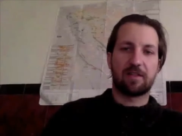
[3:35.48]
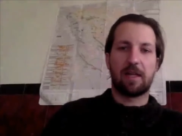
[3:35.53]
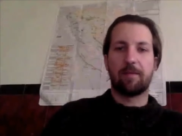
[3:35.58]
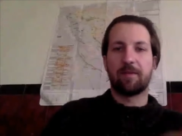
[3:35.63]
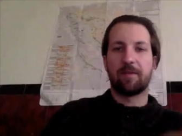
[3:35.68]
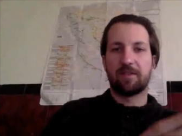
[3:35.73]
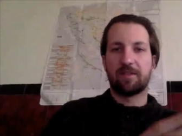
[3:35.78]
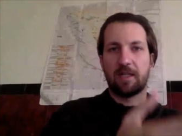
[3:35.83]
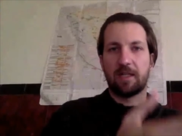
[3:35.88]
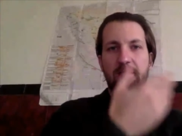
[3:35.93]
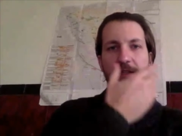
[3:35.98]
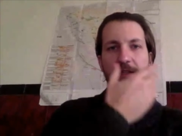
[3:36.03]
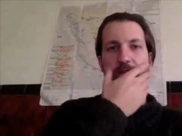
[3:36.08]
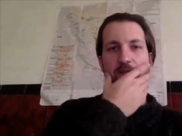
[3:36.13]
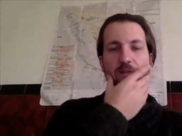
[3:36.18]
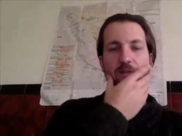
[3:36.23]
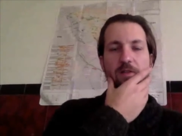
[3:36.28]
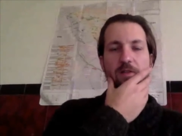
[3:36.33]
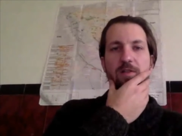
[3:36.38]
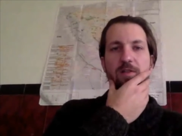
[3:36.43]
Islamic State and
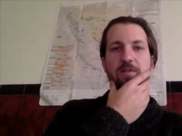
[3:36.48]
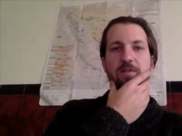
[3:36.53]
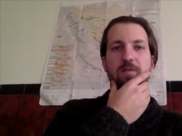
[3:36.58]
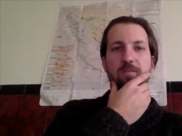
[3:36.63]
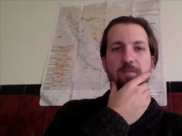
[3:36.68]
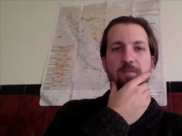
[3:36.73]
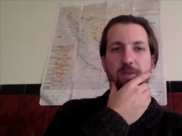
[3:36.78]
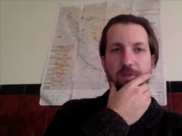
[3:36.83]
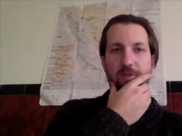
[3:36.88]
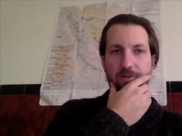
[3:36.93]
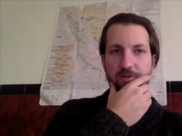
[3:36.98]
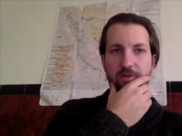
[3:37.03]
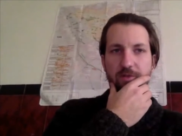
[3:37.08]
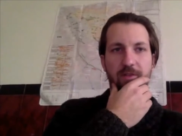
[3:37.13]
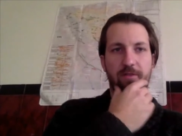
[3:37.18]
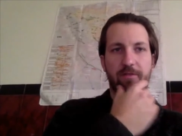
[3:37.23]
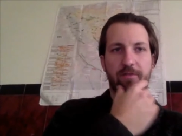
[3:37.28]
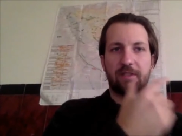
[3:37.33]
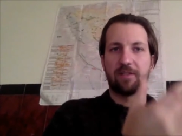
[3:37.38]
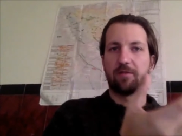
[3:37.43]
the Kurds, but also
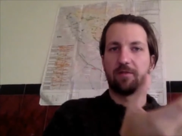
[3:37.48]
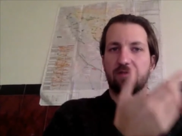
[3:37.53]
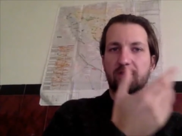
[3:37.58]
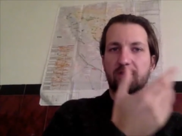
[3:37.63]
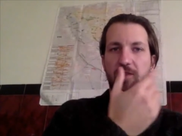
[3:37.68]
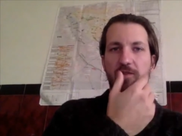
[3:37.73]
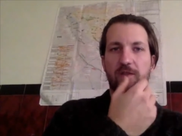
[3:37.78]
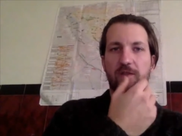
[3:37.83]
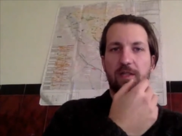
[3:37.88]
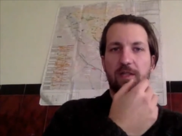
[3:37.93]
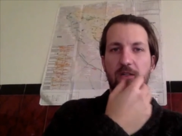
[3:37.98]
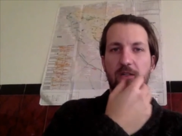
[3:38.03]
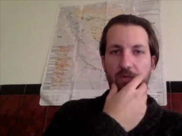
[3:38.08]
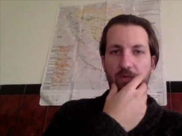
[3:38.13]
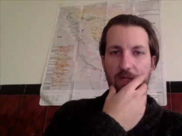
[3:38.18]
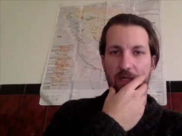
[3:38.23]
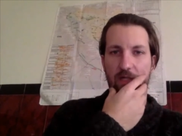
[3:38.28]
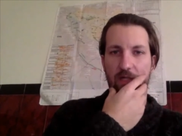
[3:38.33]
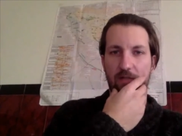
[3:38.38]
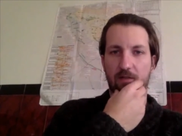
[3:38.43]
in the rest of Syria and
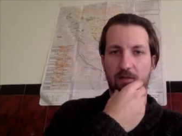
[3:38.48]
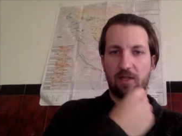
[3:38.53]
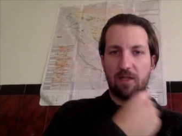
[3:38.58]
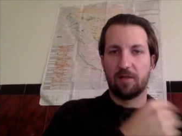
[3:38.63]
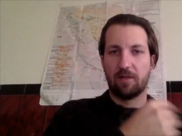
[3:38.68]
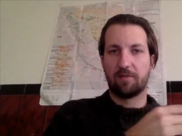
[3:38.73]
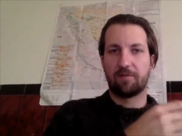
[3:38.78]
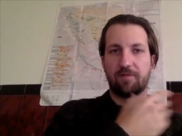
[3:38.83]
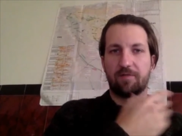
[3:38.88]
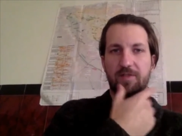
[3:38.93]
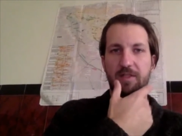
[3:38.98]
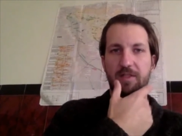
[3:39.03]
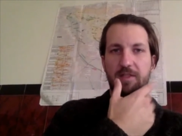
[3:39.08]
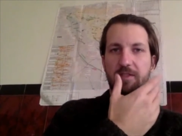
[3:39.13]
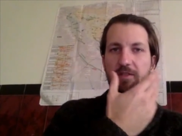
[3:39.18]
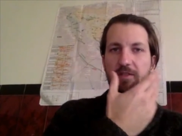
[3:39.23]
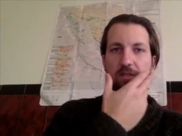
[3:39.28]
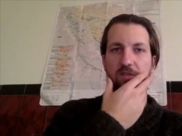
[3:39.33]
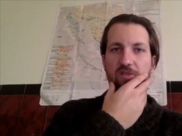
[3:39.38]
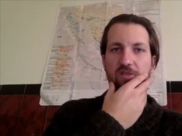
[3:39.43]
Iraq. A lot of
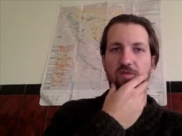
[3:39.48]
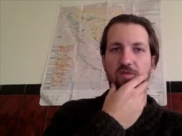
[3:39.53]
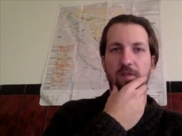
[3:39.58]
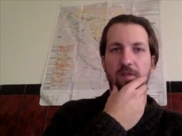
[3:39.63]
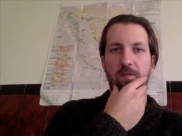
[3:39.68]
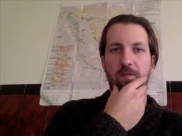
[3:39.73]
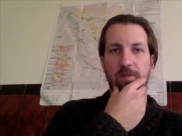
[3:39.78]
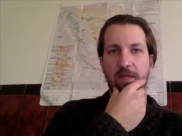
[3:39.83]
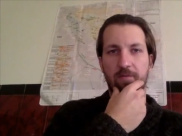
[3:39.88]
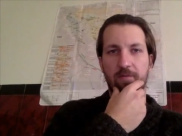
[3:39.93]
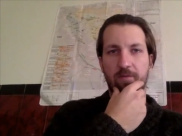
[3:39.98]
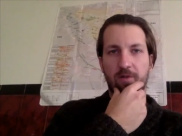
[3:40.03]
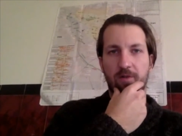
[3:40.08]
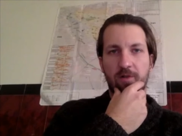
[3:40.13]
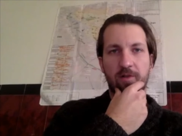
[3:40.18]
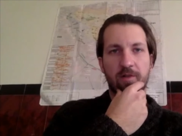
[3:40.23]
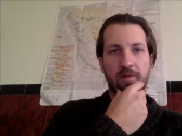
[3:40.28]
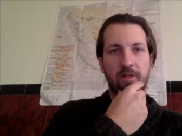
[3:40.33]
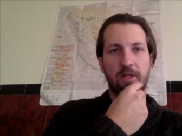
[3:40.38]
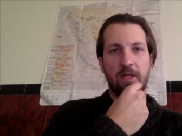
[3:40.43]
cities are destroyed by the
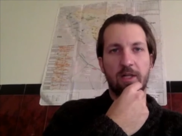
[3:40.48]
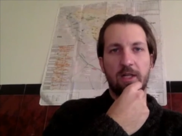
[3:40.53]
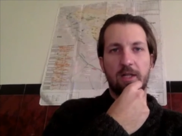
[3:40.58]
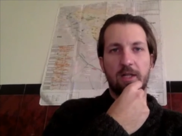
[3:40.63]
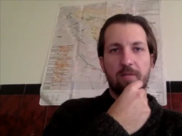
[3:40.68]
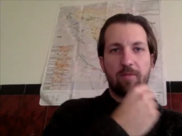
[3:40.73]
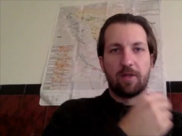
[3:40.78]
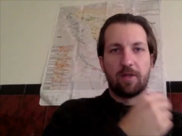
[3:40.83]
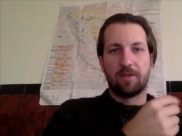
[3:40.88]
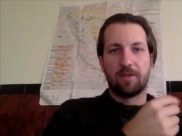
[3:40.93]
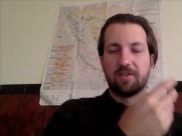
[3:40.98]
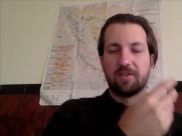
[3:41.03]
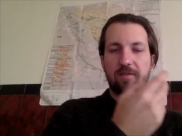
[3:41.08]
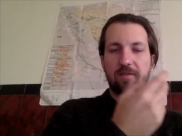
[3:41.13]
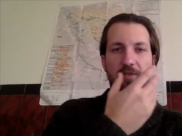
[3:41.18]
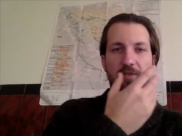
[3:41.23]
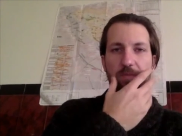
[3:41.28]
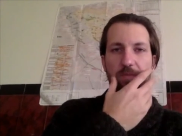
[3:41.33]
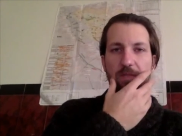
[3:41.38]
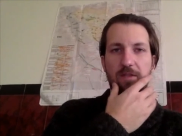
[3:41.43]
war, but there
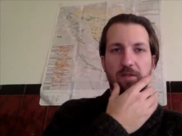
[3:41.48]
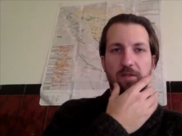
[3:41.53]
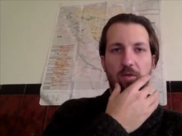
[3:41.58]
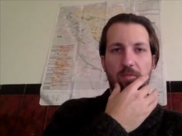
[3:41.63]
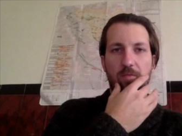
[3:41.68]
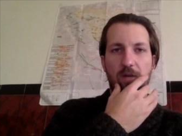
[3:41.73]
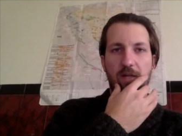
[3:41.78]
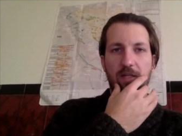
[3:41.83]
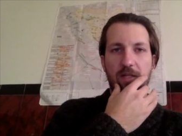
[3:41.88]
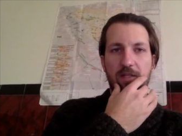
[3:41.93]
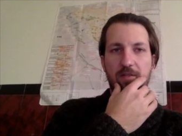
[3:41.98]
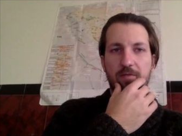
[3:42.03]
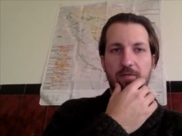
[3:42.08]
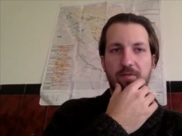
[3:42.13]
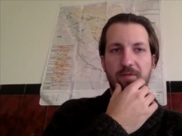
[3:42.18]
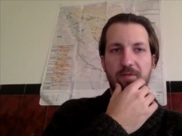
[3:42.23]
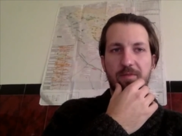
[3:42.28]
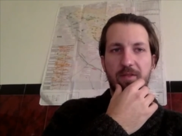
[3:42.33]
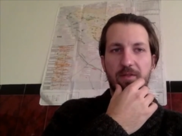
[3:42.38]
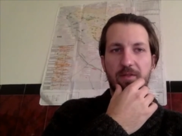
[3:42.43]
seems to be no money to
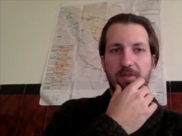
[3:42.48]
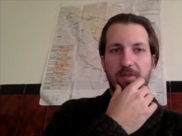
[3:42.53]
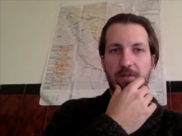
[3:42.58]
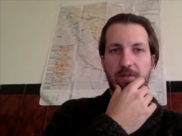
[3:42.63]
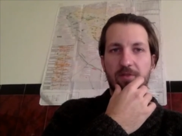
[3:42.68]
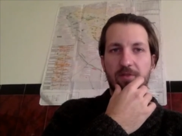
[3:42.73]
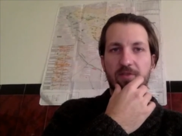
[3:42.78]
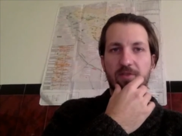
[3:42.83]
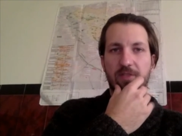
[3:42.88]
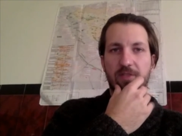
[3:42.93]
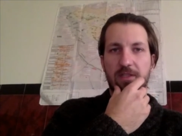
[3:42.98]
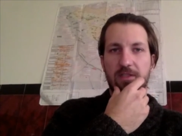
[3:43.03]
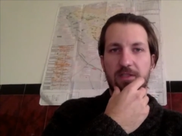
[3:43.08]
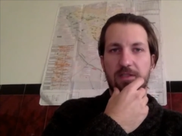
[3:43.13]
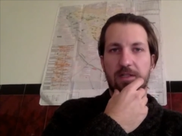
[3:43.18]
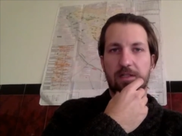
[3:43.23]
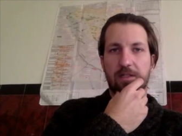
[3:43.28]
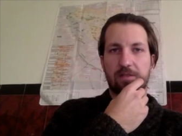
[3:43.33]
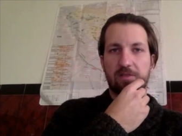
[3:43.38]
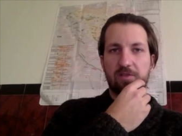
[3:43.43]
rebuild all the
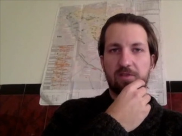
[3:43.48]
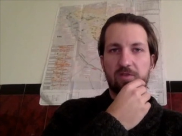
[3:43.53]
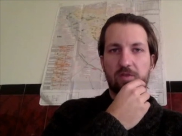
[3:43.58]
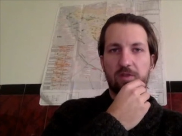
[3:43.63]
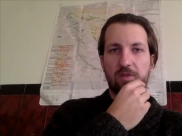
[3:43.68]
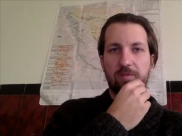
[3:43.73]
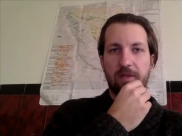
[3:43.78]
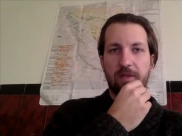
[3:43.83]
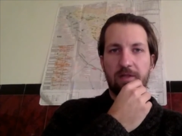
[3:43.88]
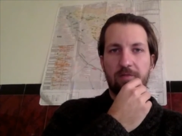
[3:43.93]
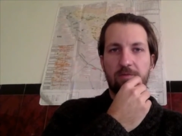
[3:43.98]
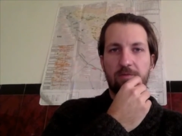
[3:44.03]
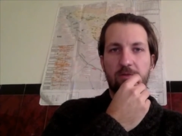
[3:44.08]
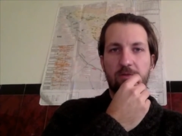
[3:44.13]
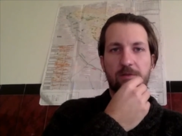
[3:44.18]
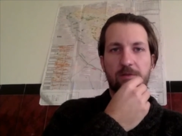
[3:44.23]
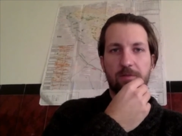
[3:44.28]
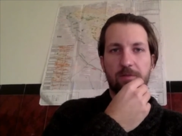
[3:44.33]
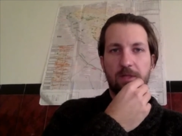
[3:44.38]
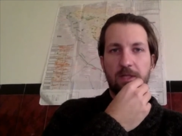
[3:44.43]
cities that are destroyed by the
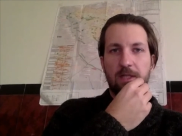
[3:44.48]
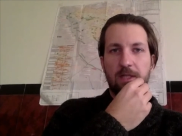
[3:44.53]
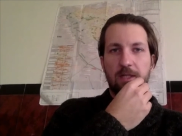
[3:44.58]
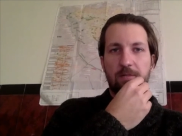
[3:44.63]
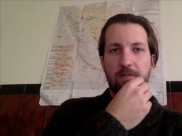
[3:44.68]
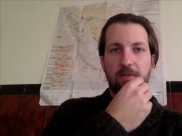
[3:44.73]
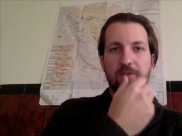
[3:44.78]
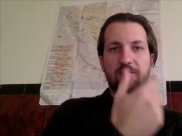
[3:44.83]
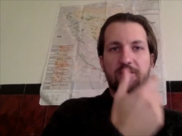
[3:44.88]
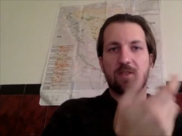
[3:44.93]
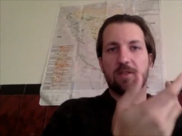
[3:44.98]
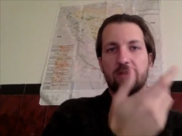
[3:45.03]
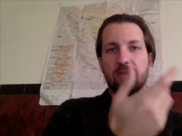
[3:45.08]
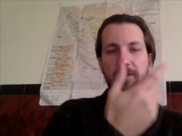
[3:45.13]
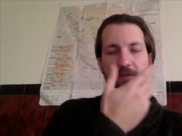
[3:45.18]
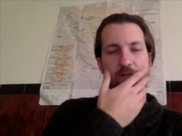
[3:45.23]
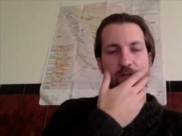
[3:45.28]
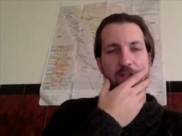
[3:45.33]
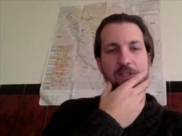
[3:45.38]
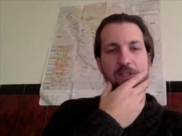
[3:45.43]
war. But still,
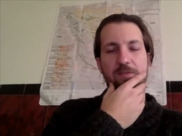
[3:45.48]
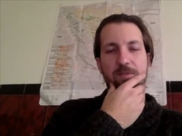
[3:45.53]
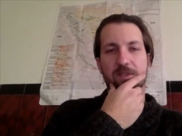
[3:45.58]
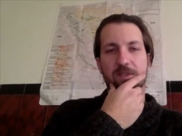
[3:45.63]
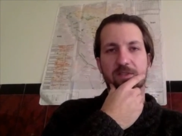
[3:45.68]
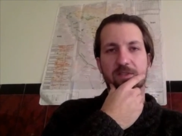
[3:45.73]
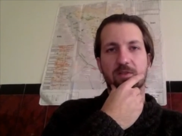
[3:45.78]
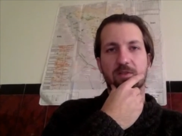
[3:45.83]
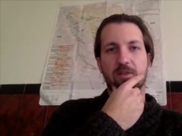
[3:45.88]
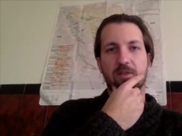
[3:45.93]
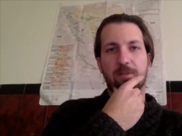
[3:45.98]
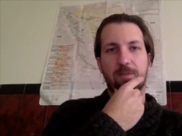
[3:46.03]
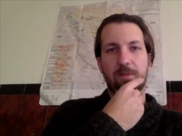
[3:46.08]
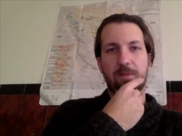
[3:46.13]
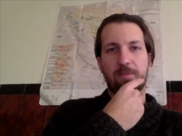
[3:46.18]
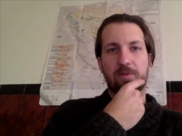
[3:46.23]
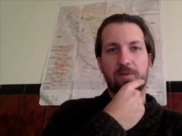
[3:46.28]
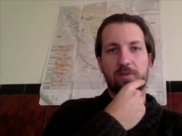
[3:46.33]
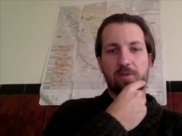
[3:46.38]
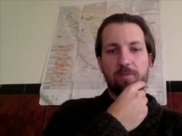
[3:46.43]
it's very special that
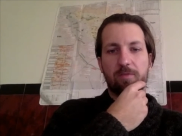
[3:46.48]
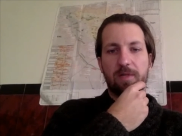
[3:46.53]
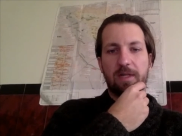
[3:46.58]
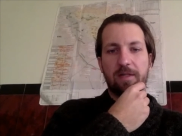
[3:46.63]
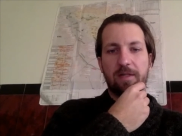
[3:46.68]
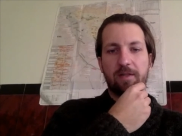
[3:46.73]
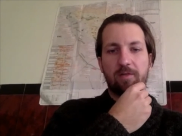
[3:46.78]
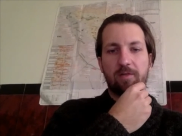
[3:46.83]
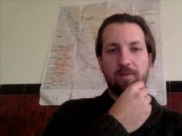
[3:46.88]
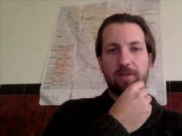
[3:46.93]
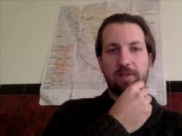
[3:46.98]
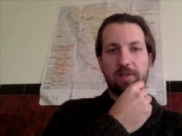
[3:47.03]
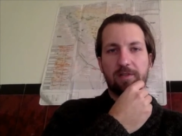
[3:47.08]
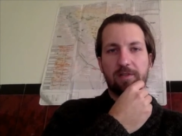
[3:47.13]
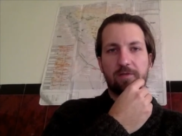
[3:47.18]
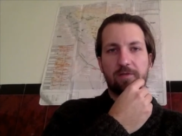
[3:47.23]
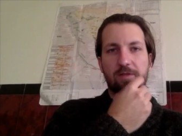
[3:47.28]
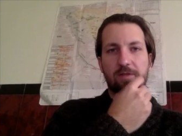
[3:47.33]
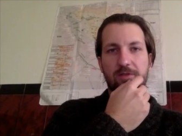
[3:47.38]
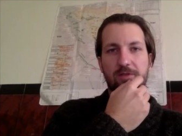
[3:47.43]
people in Kobani are
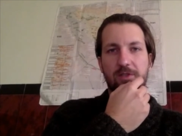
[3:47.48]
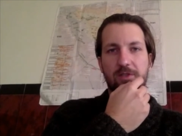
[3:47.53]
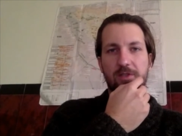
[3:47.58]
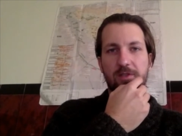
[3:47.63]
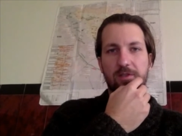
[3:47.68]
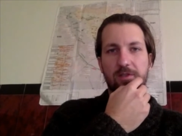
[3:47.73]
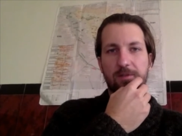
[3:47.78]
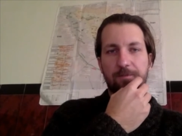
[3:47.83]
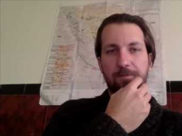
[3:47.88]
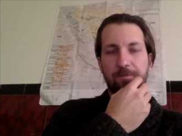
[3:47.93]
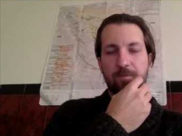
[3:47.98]
willing to return